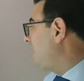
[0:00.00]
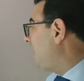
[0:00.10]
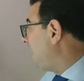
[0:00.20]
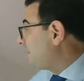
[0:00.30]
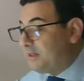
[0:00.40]

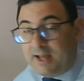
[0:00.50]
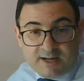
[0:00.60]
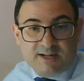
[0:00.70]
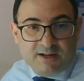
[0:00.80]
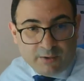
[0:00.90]
Are
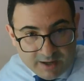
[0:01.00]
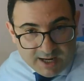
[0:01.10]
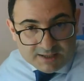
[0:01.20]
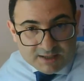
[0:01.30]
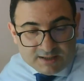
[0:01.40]
they
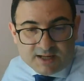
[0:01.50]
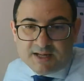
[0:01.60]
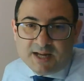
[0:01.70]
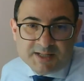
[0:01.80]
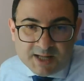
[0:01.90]
related?
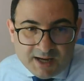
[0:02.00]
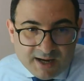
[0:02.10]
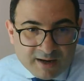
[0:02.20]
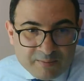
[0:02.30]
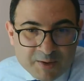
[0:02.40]
Yes, they
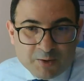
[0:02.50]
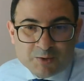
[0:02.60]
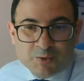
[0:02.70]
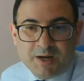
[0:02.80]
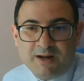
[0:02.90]
are,
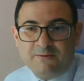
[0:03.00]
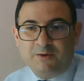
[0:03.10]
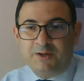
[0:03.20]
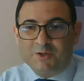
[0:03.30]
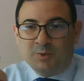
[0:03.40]
because wherever
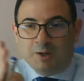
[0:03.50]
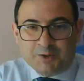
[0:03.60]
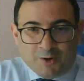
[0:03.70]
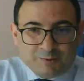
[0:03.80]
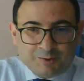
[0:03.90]
this one
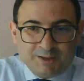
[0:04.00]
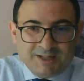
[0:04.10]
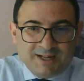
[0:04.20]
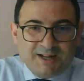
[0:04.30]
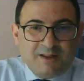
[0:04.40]
goes,
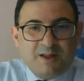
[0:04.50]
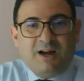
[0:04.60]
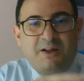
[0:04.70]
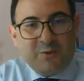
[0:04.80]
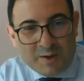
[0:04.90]
the
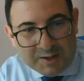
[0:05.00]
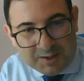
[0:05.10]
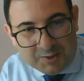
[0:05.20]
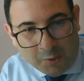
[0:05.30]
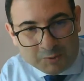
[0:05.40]
other one
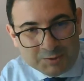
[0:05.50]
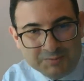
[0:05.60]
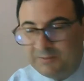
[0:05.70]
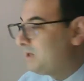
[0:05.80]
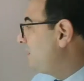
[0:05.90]
goes.
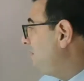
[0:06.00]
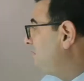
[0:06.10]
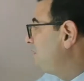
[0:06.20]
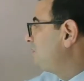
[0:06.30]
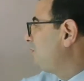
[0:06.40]
If
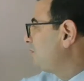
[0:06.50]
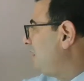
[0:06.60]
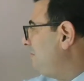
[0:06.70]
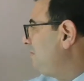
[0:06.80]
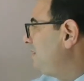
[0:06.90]
this goes
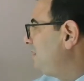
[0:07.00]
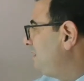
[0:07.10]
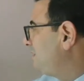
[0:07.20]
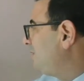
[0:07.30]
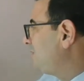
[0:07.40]
up,
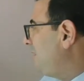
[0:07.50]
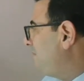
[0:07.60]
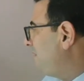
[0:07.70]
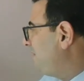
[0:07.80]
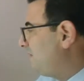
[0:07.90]
this goes up.
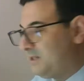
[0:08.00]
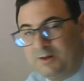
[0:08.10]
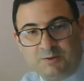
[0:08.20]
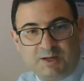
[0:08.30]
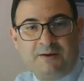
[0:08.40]
If this
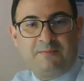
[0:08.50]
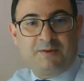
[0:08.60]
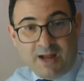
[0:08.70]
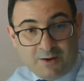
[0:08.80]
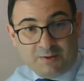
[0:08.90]
goes up,
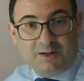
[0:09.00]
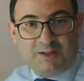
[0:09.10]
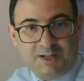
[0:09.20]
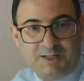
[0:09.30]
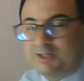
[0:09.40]
down,
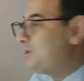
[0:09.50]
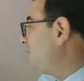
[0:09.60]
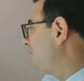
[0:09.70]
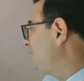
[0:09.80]
this goes